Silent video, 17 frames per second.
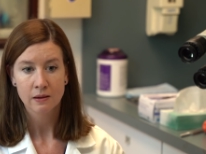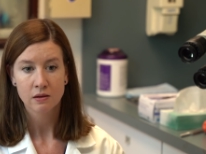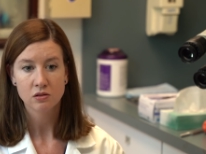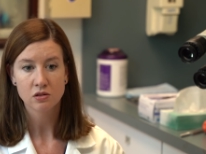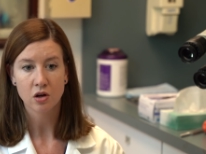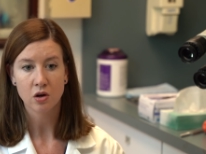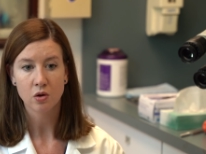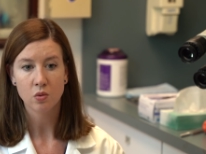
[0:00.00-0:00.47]

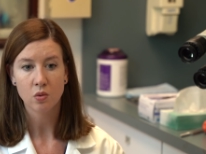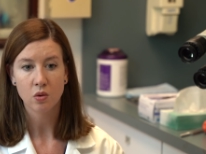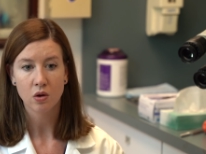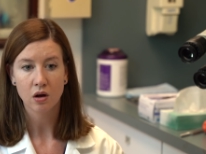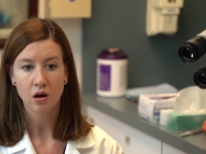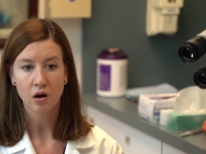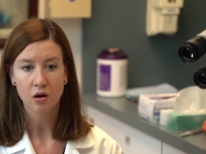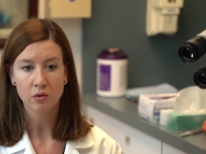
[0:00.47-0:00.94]
So
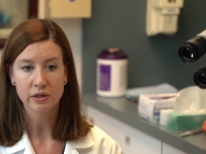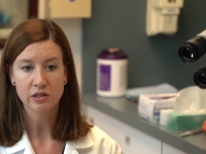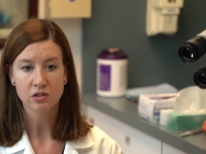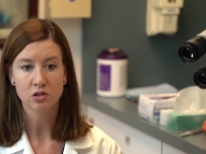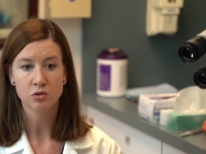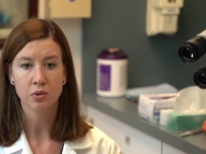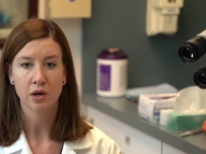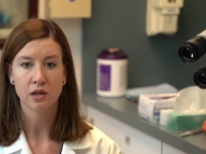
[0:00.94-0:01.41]
our
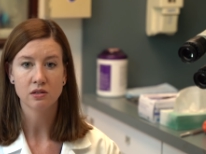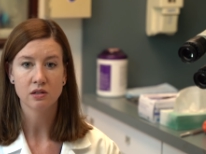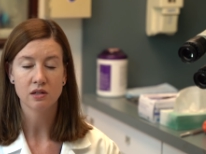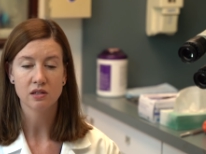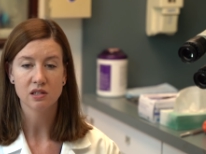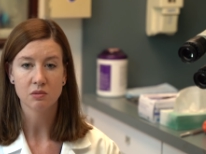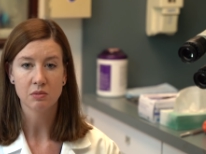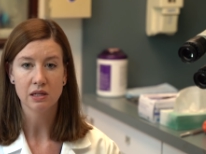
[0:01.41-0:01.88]
research
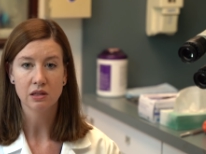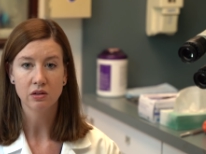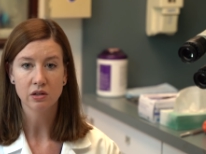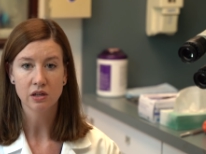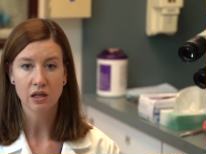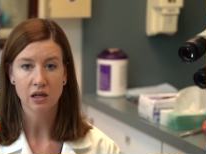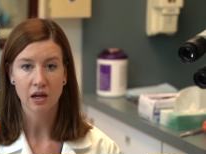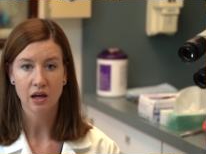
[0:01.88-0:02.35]
project is going to be
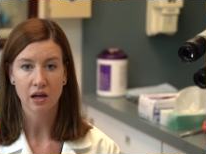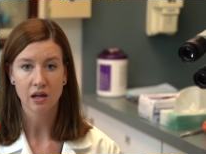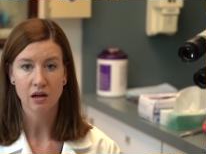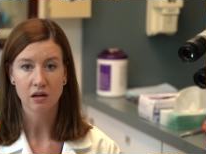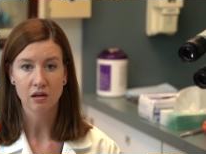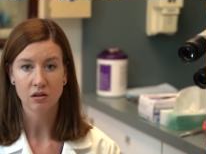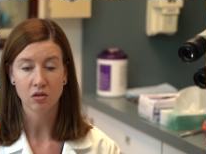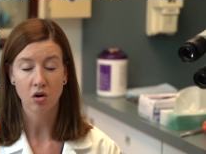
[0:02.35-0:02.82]
looking
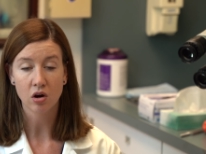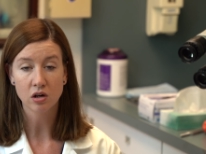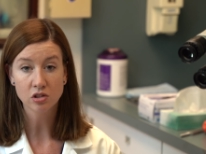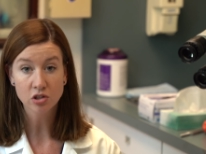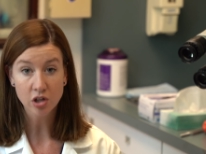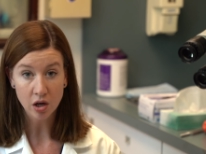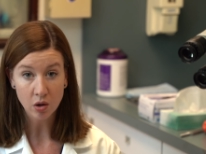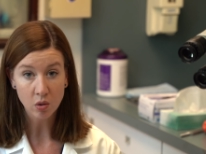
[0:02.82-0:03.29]
at a
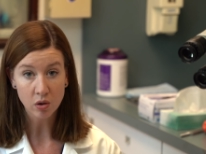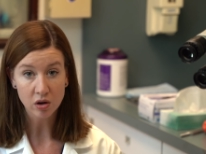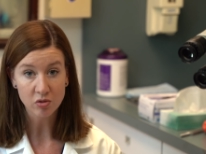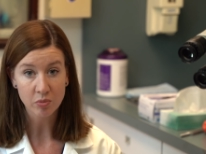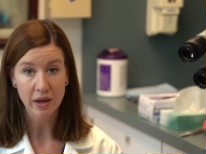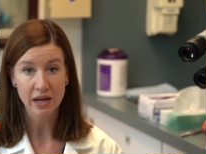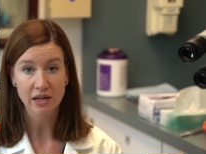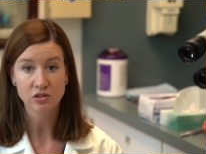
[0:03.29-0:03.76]
large
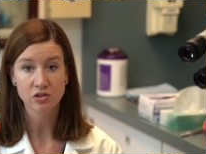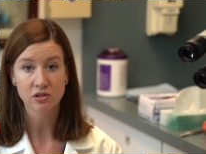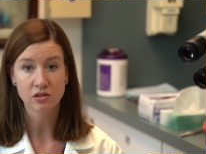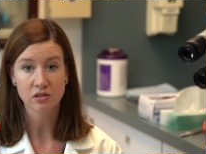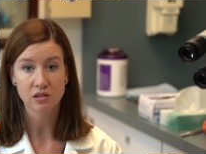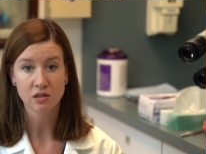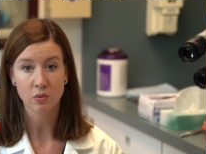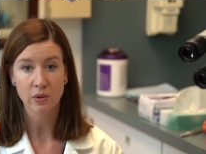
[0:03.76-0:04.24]
cohort of
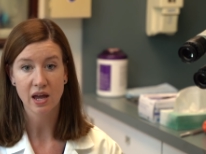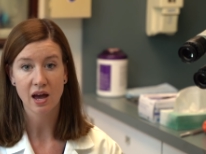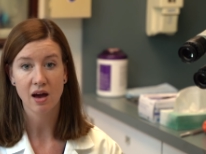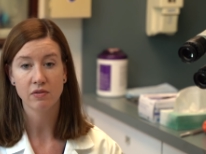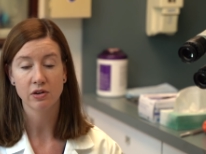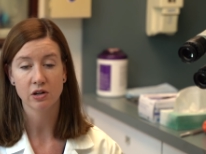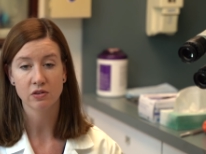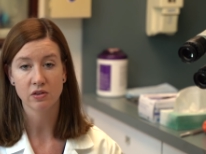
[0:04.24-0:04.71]
patients that we
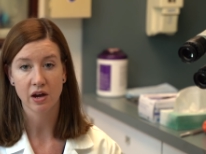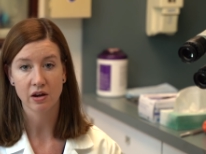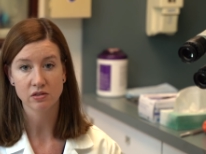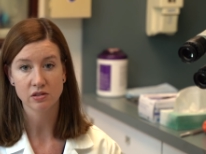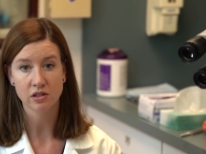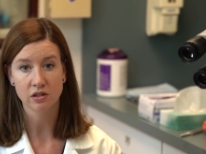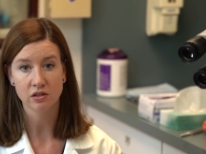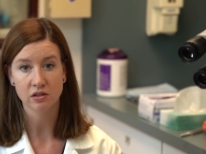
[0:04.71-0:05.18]
have here at the
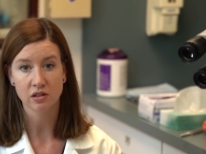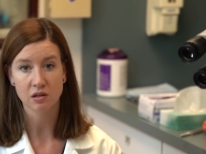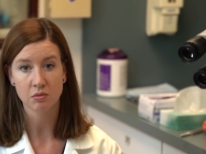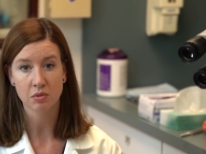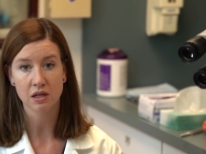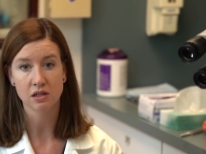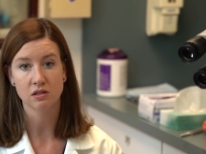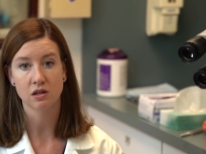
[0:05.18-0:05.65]
House Ear
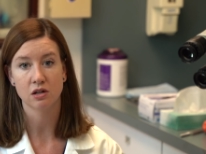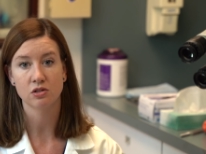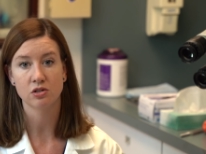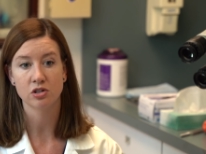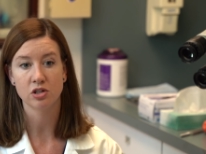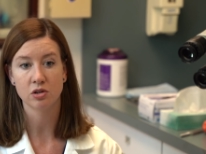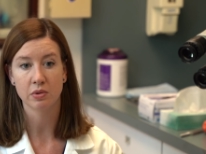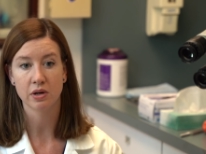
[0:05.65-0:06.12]
Clinic, because
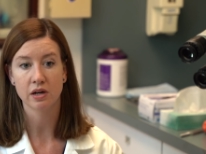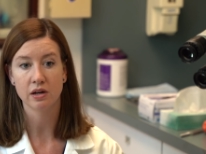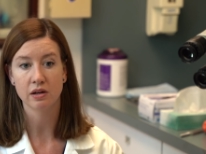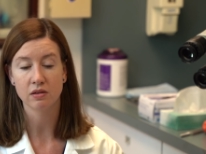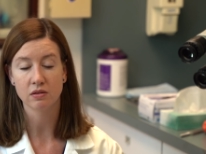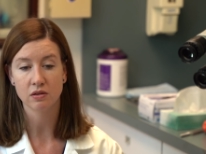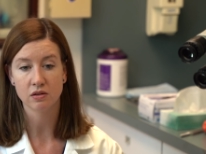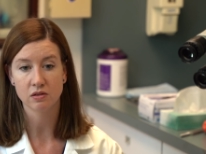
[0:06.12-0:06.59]
Doctor
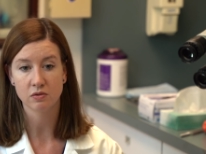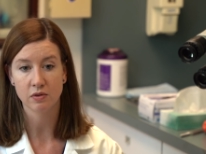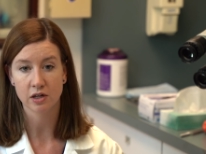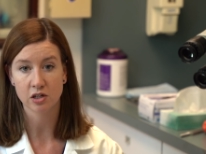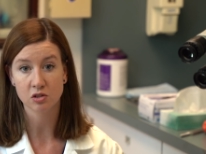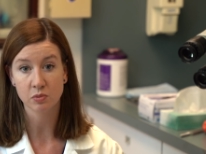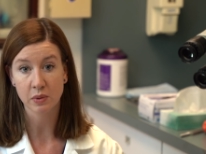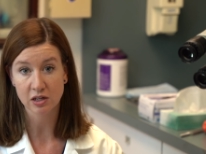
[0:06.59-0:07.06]
Derebery is
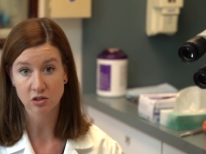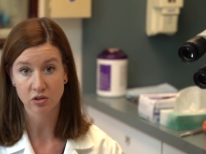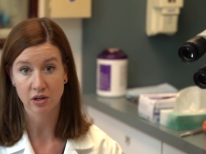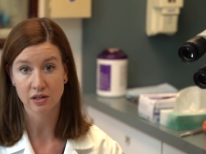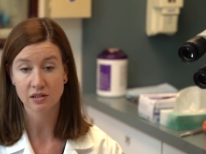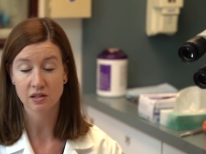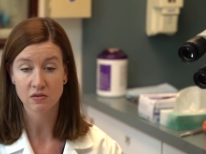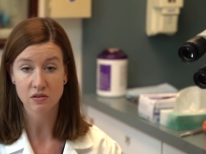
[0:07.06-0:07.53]
very
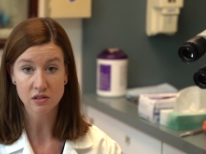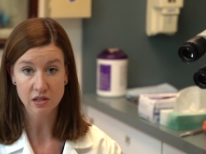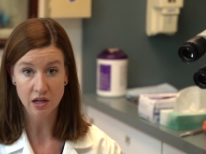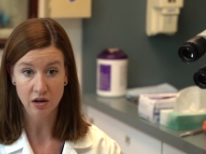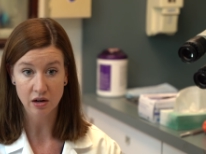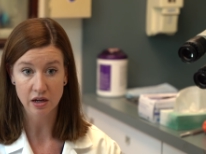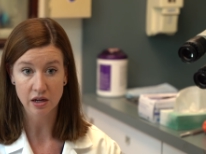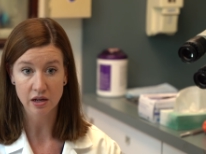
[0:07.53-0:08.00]
specialized in this
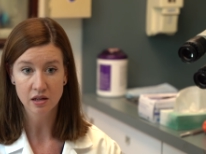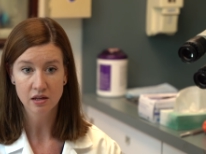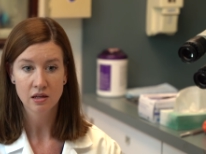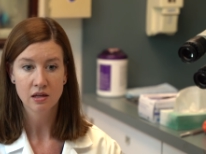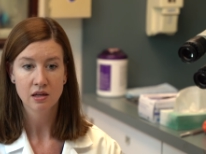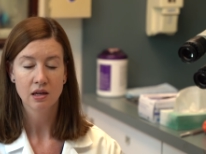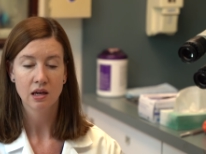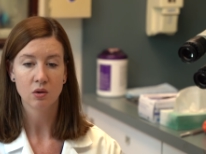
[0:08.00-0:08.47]
area,
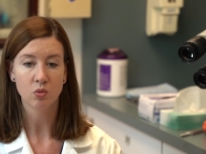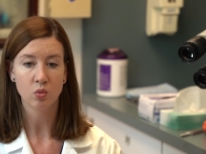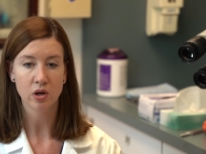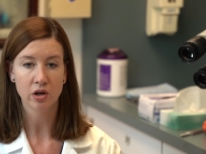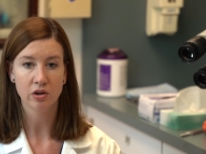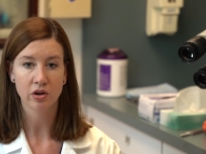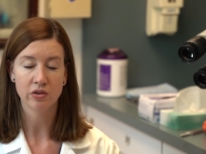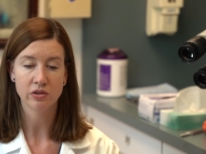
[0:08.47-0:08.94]
and
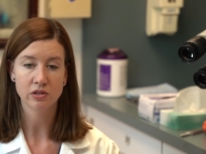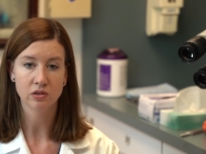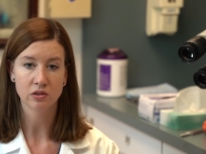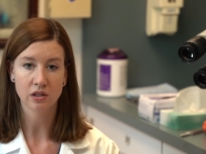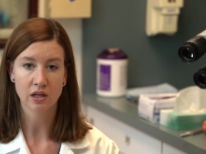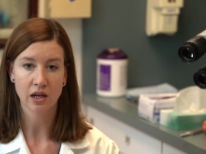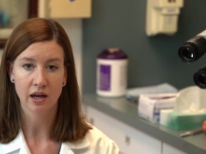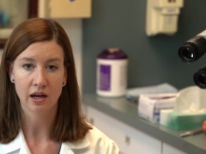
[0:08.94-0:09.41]
we're going to
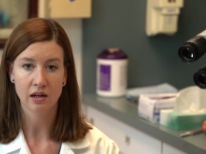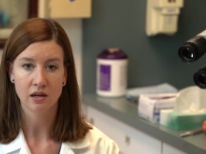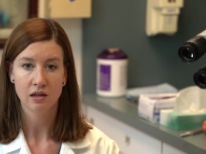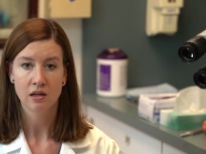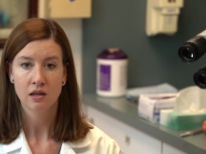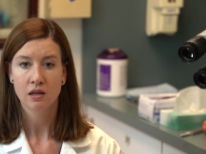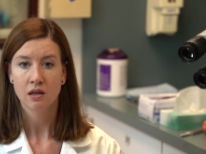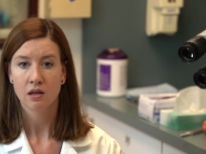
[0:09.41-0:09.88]
look at